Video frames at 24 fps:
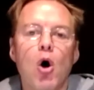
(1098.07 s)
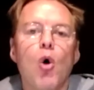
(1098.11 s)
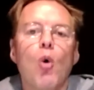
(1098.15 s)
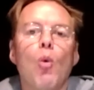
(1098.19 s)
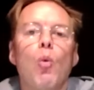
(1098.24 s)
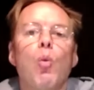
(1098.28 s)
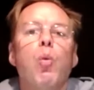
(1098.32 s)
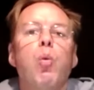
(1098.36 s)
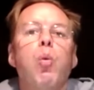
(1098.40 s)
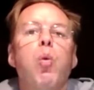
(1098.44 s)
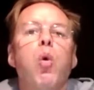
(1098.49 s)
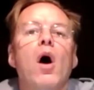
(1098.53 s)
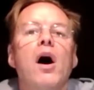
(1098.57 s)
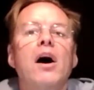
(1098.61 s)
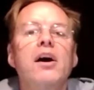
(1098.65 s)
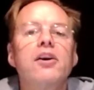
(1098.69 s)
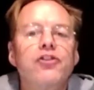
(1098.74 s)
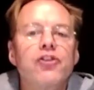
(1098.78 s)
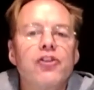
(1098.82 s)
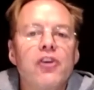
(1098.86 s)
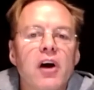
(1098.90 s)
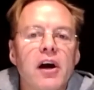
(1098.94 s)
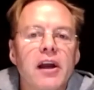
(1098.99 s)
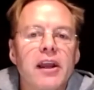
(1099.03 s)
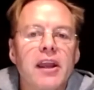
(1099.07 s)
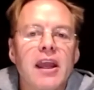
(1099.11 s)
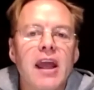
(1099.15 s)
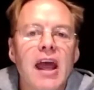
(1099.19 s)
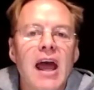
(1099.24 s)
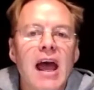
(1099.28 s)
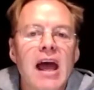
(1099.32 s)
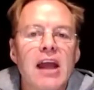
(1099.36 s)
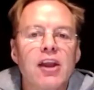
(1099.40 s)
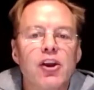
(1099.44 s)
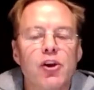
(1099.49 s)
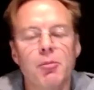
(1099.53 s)
Why should I care,
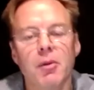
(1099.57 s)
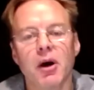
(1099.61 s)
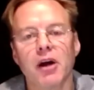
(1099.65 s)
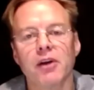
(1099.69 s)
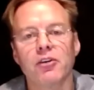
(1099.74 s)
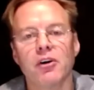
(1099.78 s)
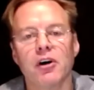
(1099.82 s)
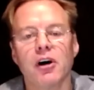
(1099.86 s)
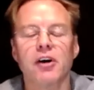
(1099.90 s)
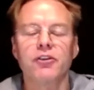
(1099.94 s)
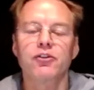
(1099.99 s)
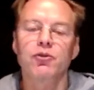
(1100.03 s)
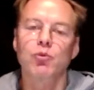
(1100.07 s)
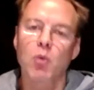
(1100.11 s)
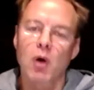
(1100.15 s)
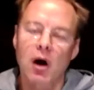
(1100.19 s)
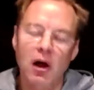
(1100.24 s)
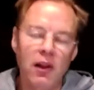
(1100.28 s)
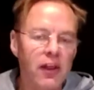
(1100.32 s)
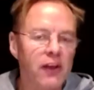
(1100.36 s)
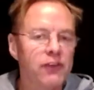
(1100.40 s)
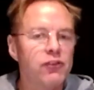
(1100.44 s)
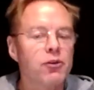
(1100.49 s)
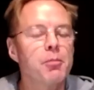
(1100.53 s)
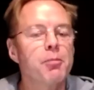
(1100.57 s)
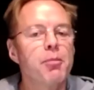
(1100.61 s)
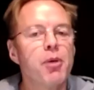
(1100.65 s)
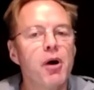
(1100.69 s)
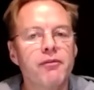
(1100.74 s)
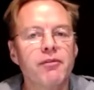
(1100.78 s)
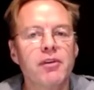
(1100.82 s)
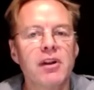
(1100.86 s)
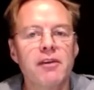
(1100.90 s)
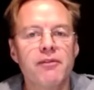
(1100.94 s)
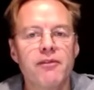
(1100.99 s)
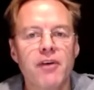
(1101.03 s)
you might ask? Well, that's a perfectly
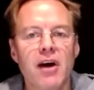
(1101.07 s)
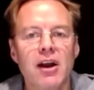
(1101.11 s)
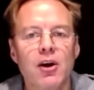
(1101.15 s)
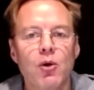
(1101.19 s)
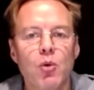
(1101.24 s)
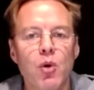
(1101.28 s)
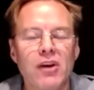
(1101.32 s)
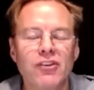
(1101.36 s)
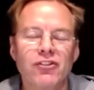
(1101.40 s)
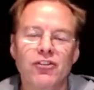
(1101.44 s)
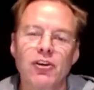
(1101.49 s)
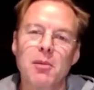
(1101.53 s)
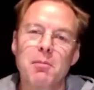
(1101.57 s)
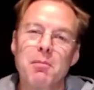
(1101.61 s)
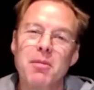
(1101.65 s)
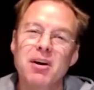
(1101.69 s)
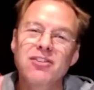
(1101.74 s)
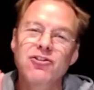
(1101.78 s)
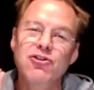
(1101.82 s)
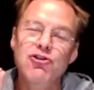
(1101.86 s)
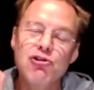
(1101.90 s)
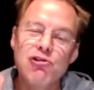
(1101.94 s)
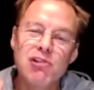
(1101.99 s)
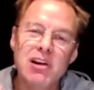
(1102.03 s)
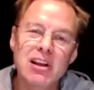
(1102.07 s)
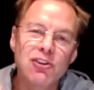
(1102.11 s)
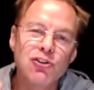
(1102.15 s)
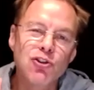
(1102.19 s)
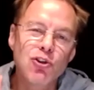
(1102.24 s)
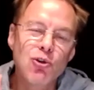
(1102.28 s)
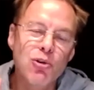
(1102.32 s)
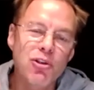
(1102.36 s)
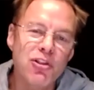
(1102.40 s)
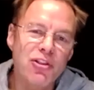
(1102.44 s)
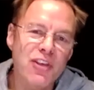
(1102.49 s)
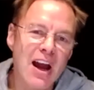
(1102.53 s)
fair question. But during
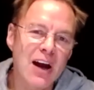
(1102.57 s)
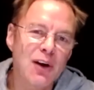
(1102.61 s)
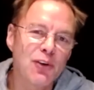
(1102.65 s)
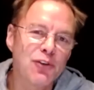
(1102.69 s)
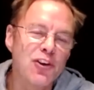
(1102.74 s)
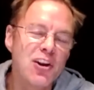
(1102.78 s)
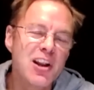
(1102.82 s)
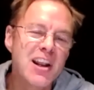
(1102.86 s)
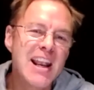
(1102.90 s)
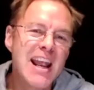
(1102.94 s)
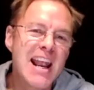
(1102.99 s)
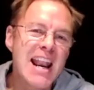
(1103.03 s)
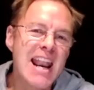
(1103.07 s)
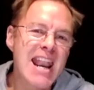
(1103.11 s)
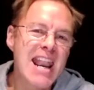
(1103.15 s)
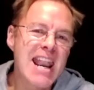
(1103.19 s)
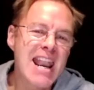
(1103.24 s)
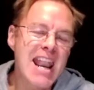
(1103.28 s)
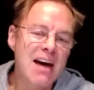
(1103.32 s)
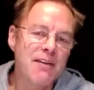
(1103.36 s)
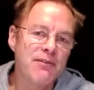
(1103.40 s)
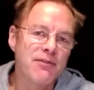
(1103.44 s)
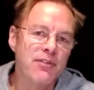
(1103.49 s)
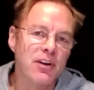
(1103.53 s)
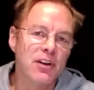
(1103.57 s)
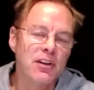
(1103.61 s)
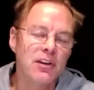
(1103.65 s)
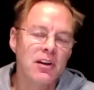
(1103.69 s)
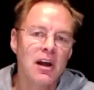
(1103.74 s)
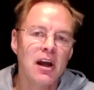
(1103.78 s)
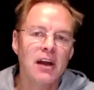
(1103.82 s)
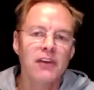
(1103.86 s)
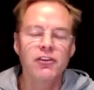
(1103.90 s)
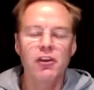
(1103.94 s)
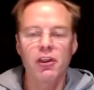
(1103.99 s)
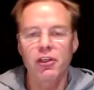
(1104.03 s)
2011 to
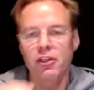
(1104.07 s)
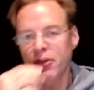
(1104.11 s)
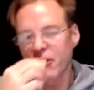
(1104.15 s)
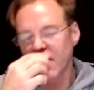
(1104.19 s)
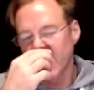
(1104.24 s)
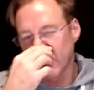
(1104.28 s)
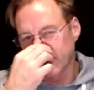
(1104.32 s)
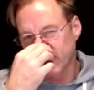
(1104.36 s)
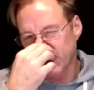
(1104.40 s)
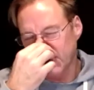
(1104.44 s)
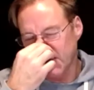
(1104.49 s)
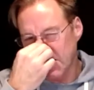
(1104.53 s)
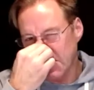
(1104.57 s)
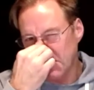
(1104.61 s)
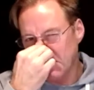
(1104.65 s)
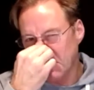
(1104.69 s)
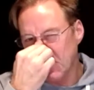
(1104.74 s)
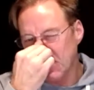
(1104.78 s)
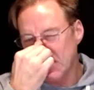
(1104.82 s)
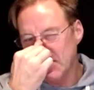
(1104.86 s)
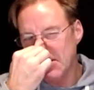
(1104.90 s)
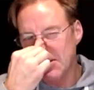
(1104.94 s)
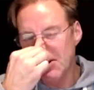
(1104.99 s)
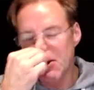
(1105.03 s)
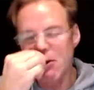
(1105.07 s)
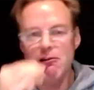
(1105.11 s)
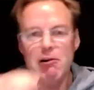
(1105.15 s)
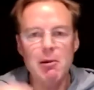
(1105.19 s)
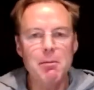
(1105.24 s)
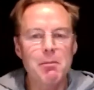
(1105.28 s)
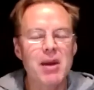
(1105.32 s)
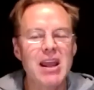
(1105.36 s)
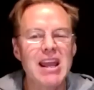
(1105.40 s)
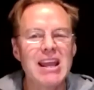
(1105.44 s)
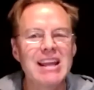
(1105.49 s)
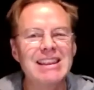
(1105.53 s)
13, the
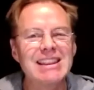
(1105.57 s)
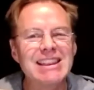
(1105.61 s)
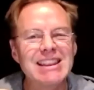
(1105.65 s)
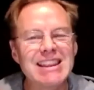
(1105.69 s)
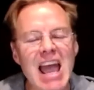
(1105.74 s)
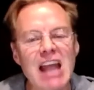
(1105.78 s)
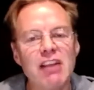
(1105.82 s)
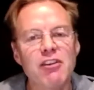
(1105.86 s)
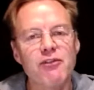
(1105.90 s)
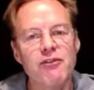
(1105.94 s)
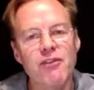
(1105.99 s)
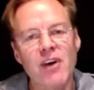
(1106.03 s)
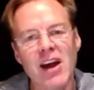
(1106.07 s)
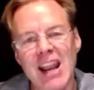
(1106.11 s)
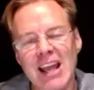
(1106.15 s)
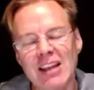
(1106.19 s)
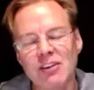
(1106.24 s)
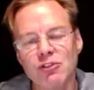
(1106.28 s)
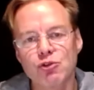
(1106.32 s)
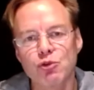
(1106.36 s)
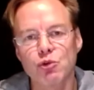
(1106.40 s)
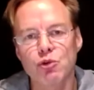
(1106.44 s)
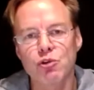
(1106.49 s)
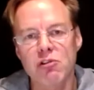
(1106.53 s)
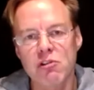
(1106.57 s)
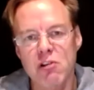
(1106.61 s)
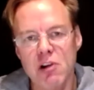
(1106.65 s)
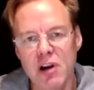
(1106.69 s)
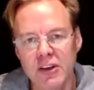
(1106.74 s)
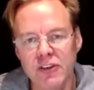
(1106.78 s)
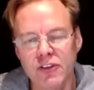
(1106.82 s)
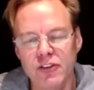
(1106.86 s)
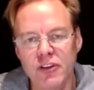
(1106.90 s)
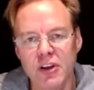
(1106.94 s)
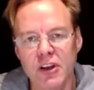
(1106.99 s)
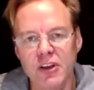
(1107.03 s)
European debt financial
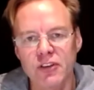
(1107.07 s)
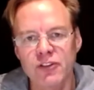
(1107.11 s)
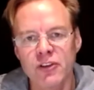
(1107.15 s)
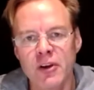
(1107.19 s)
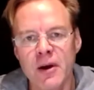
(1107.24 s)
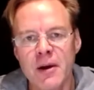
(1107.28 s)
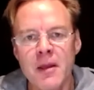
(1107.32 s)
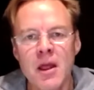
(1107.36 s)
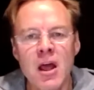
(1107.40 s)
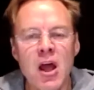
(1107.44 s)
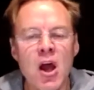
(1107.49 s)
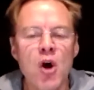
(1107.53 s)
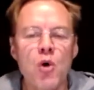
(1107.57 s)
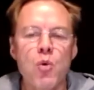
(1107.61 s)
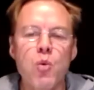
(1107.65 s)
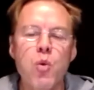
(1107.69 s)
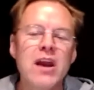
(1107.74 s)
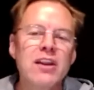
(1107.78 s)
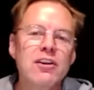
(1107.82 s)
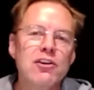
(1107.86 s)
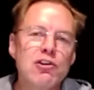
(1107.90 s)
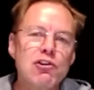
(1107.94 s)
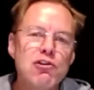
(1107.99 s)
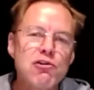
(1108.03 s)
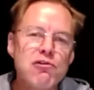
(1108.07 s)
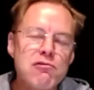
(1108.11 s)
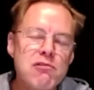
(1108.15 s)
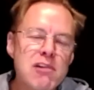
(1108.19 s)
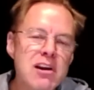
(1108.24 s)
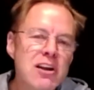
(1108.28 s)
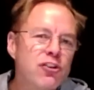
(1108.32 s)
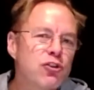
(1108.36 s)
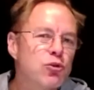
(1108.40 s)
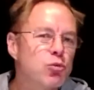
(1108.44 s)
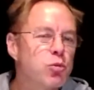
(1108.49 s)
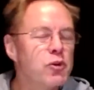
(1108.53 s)
crisis, when Greece
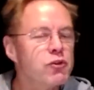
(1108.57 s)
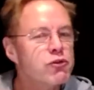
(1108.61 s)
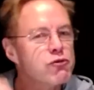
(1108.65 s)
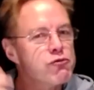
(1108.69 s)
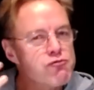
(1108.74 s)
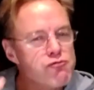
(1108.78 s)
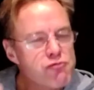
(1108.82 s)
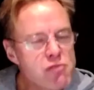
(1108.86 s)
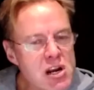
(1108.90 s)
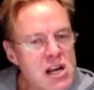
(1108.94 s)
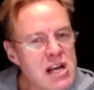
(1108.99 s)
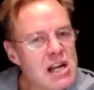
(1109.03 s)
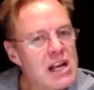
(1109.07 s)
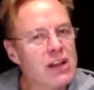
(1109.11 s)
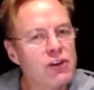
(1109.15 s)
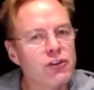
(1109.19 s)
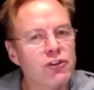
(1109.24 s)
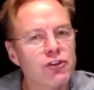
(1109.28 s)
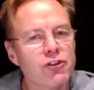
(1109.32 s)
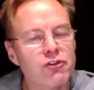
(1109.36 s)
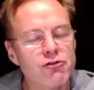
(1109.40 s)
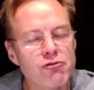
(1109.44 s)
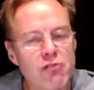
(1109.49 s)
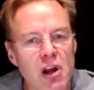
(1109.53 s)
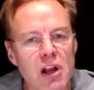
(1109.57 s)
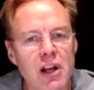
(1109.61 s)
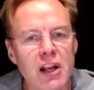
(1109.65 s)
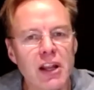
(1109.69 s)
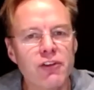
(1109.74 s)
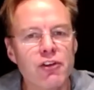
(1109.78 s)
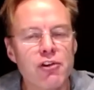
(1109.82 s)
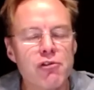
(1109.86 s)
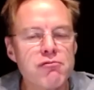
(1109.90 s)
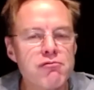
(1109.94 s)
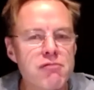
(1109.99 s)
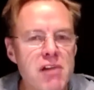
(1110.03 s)
was really struggling to
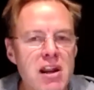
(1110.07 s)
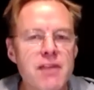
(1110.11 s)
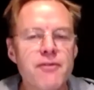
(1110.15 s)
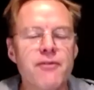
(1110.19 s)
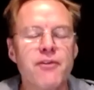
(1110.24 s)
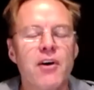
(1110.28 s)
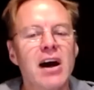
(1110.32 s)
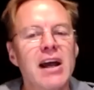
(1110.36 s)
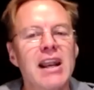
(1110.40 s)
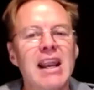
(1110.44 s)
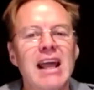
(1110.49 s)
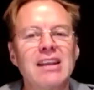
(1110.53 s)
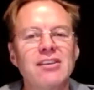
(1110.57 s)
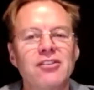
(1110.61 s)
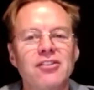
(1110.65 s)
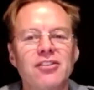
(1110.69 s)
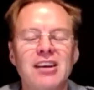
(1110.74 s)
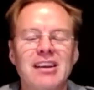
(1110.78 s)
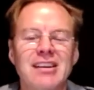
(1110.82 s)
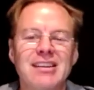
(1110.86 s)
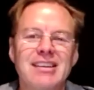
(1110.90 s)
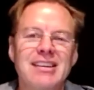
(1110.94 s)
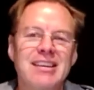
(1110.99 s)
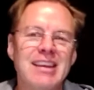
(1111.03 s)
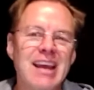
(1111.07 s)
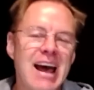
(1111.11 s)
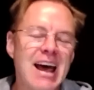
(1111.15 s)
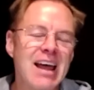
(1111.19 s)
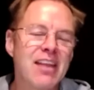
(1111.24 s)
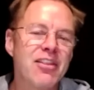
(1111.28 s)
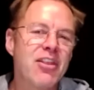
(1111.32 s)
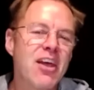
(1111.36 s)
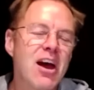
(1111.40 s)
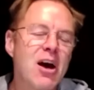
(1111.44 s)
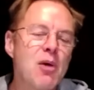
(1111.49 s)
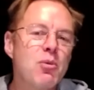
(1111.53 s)
refinance its debt, there
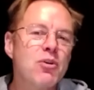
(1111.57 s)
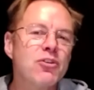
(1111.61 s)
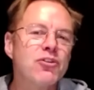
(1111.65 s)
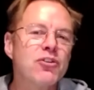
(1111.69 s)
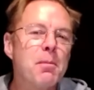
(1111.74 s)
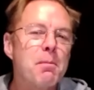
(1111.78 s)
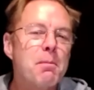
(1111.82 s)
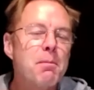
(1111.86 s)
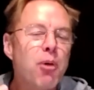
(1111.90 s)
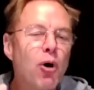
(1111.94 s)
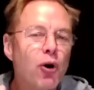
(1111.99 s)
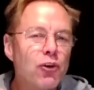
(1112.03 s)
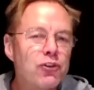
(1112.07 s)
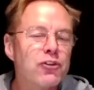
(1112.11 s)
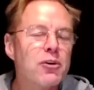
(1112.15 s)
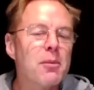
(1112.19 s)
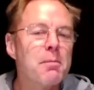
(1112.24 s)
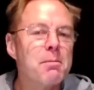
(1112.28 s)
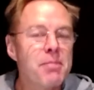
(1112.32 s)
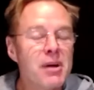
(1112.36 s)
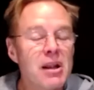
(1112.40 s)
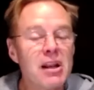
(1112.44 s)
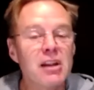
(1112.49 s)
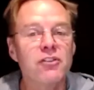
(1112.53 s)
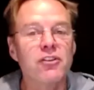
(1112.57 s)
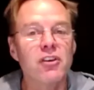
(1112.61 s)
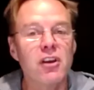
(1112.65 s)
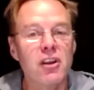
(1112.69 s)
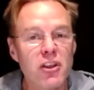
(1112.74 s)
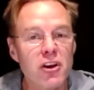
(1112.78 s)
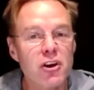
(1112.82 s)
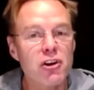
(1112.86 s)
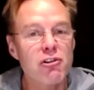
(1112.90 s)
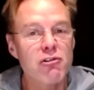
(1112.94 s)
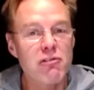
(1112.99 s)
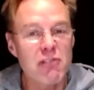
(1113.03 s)
was a possibility that
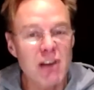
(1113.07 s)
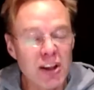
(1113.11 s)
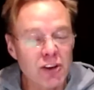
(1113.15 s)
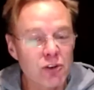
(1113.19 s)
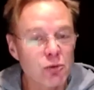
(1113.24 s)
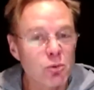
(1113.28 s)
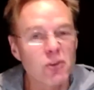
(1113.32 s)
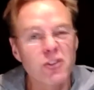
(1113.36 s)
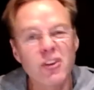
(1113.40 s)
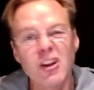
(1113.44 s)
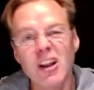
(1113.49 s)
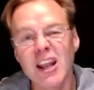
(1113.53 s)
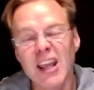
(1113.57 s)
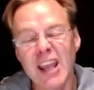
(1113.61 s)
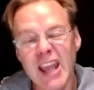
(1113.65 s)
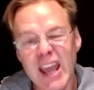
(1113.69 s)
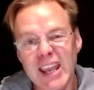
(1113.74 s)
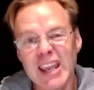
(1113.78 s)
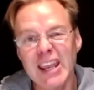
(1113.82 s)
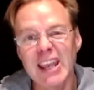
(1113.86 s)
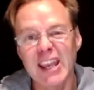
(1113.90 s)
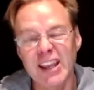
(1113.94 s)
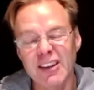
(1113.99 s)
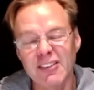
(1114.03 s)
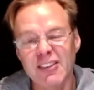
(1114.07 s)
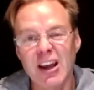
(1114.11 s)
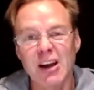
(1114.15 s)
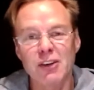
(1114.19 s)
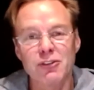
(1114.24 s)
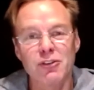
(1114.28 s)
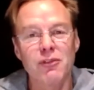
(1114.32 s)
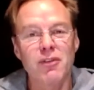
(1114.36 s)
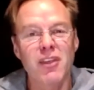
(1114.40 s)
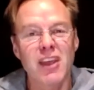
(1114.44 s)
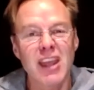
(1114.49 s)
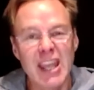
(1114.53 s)
Greece was going to get kicked out of the
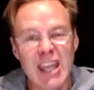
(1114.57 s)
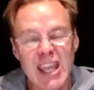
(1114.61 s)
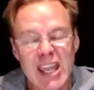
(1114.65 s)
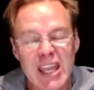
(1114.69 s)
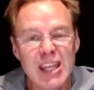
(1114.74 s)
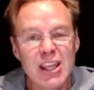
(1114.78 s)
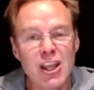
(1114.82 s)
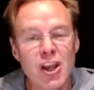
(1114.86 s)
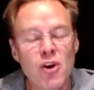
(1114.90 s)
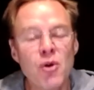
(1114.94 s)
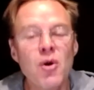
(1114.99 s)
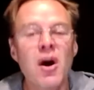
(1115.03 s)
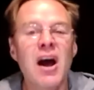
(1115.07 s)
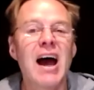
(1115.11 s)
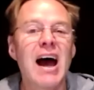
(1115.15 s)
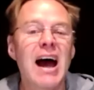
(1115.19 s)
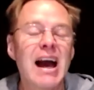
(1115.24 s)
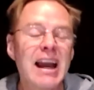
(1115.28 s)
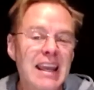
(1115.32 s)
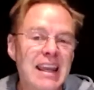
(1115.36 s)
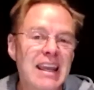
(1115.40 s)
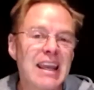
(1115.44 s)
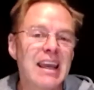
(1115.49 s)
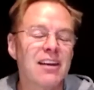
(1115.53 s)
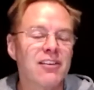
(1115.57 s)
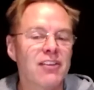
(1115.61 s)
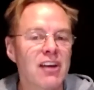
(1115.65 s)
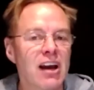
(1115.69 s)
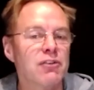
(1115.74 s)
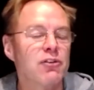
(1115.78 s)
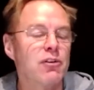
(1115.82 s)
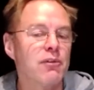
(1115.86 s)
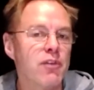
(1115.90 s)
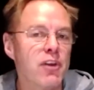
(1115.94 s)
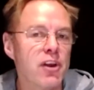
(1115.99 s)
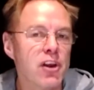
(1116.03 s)
EU and kicked out of
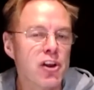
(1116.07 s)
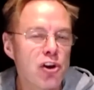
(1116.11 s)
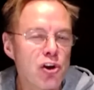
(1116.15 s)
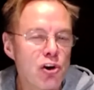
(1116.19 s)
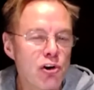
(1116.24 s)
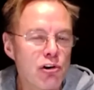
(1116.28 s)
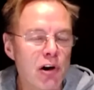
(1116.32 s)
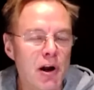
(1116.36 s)
the euro.